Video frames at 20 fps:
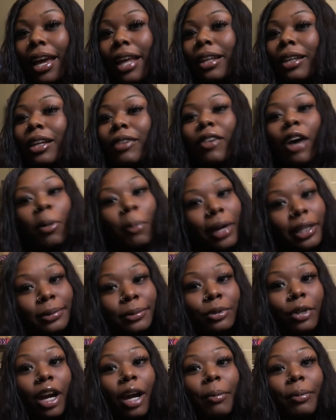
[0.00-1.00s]
I love all my
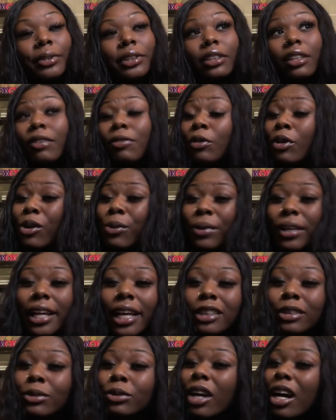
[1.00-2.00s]
subscribers and if you're a real
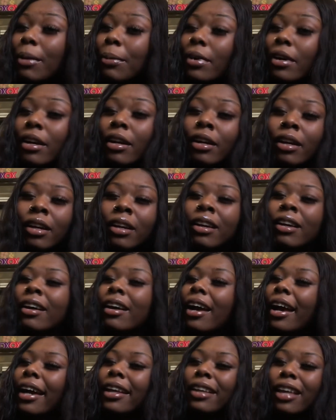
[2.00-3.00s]
life subscriber,
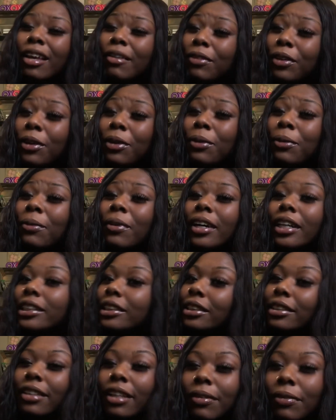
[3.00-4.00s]
I love you. I
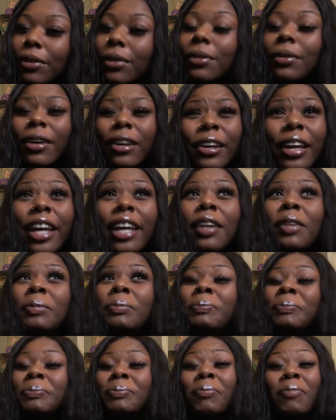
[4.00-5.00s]
just love you, okay?
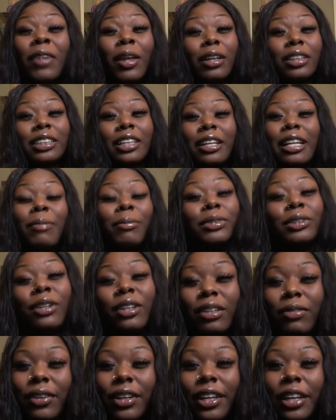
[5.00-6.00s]
So let me
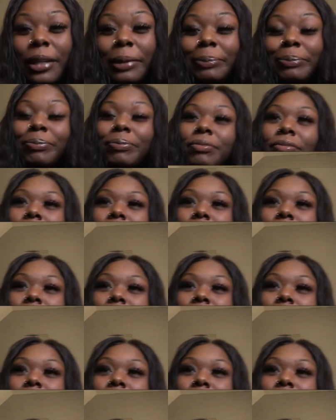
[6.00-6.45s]
start the video.